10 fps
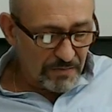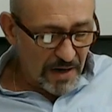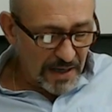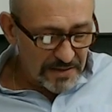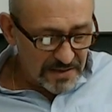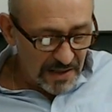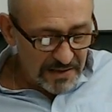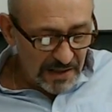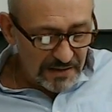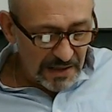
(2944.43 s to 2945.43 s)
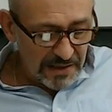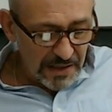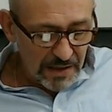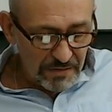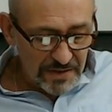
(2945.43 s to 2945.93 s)
writes, I think that
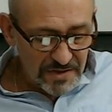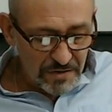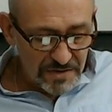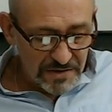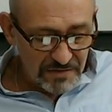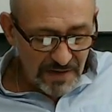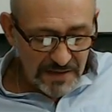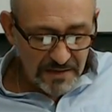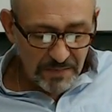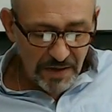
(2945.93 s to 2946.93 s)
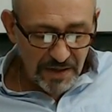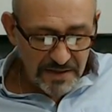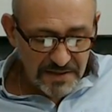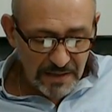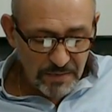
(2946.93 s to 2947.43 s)
increased usage of
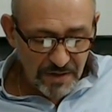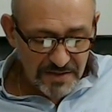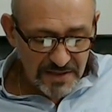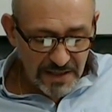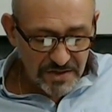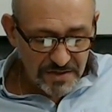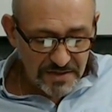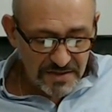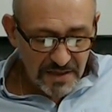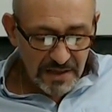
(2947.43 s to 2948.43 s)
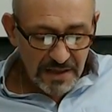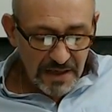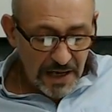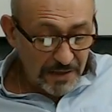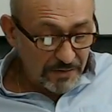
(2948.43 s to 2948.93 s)
antibiotics and immunizations
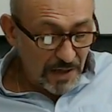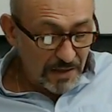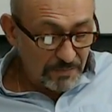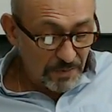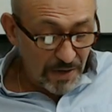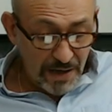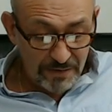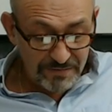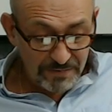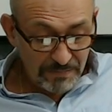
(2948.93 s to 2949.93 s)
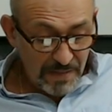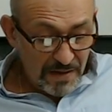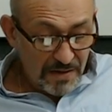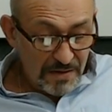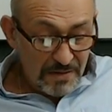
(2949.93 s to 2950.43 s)
are creating poor health.
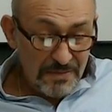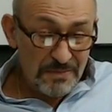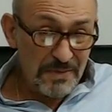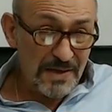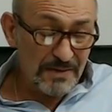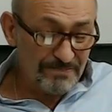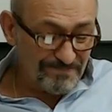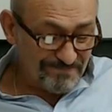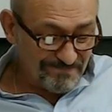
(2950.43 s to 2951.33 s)
Well,